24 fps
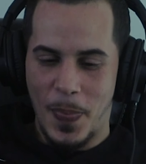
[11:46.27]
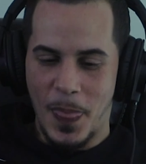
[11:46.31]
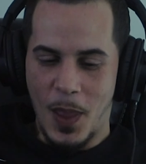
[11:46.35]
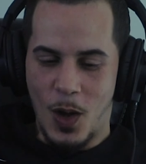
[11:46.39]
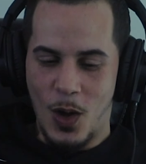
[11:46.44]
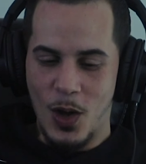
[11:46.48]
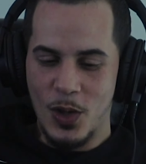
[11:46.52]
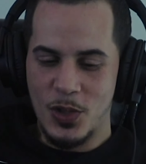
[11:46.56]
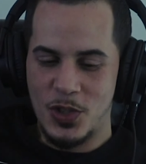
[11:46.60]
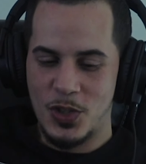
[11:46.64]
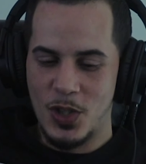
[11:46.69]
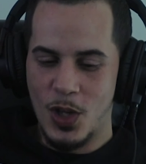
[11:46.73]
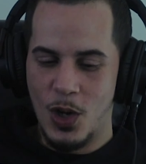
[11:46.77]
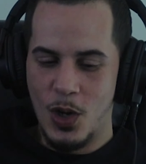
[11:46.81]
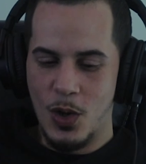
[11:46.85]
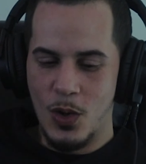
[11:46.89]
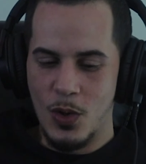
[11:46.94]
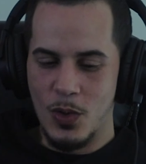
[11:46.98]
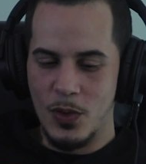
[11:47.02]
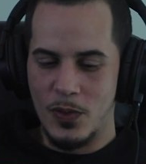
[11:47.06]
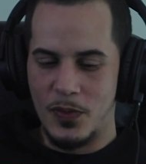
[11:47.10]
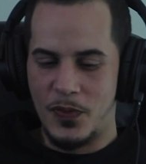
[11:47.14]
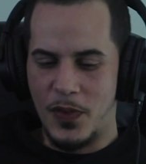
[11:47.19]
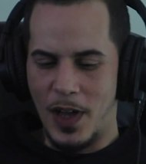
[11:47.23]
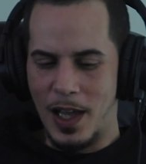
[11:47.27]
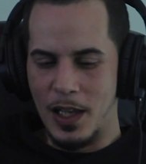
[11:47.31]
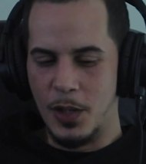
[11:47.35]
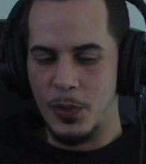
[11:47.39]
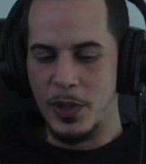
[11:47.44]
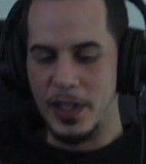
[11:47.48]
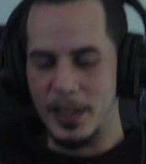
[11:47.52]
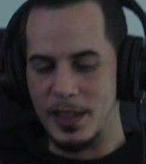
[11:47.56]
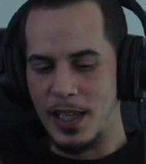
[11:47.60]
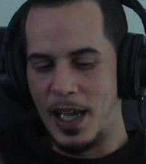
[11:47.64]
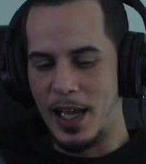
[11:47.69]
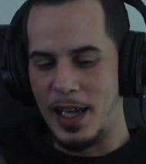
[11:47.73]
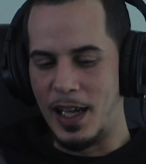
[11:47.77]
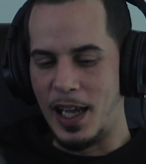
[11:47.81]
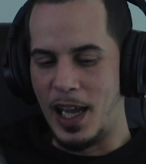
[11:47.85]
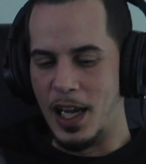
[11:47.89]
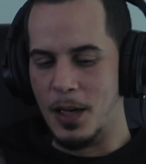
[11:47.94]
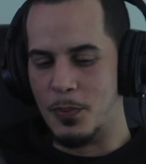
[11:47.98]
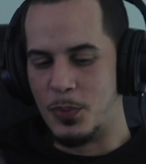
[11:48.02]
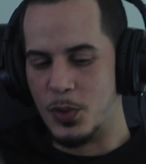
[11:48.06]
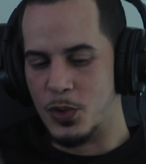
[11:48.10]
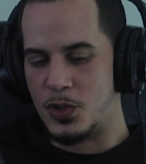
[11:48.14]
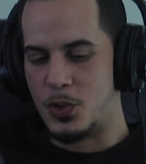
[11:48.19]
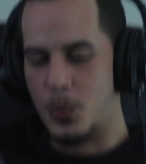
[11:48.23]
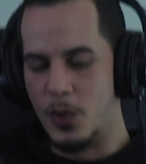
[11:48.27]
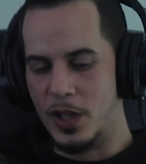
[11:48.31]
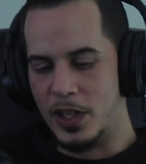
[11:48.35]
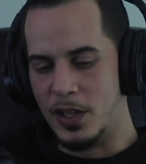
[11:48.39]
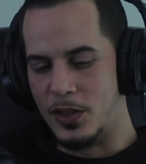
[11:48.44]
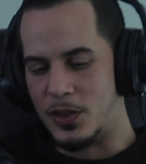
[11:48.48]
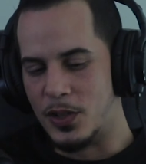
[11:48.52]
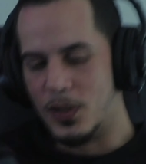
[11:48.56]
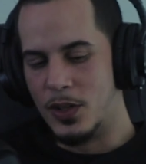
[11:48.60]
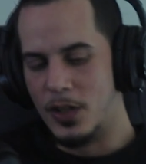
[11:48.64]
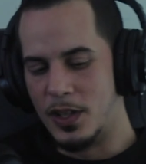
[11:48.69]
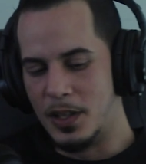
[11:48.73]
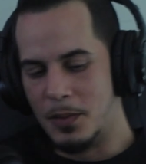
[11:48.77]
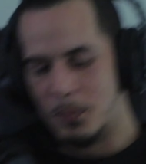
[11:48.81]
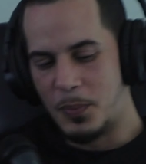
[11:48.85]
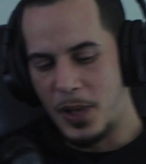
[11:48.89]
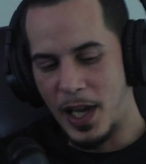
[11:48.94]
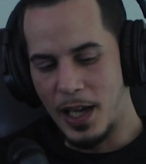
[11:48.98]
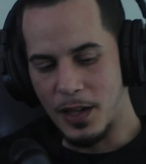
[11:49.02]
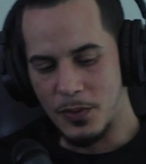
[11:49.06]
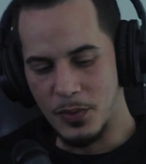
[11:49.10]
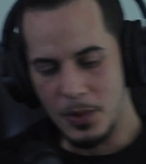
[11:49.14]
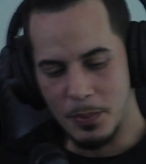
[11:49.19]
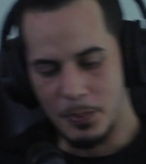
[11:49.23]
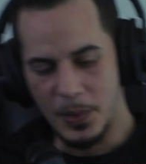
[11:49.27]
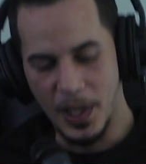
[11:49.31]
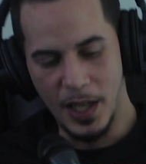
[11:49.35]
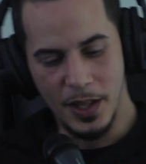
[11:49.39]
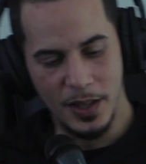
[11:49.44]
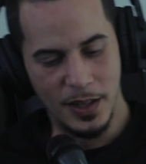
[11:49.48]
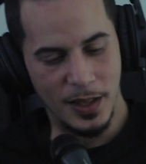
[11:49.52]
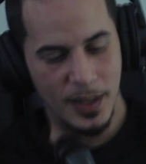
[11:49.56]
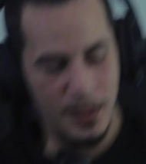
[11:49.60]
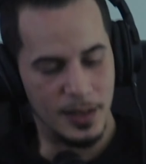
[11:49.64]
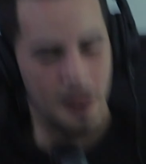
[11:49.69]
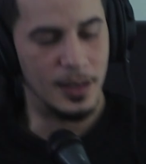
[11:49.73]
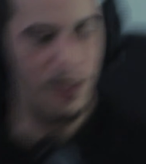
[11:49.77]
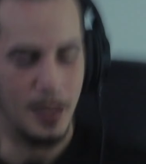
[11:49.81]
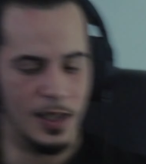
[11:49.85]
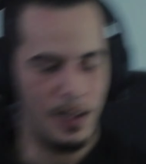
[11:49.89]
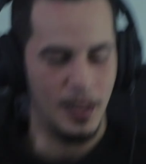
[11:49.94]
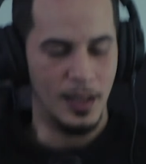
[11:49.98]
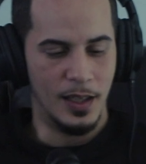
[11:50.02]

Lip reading: Also, following that, April 23rd, Impact Rebellion.